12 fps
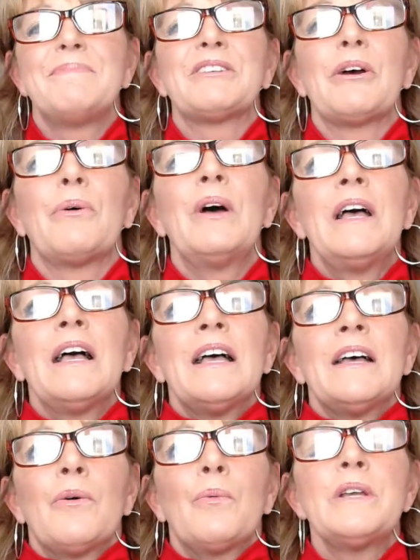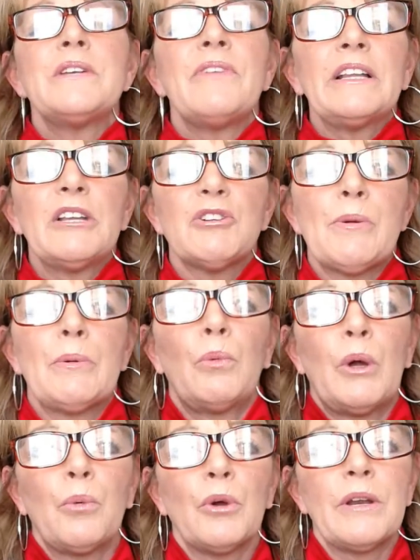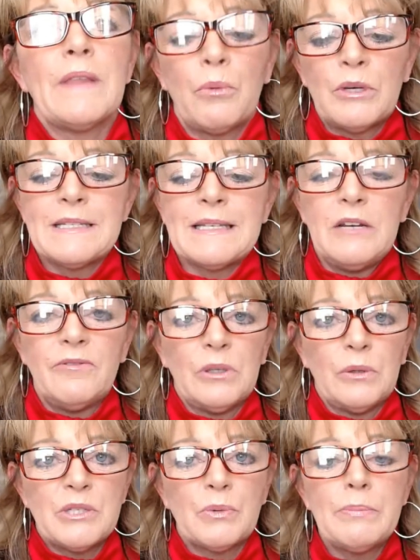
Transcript: So we define leadership in one word, and that word is influence.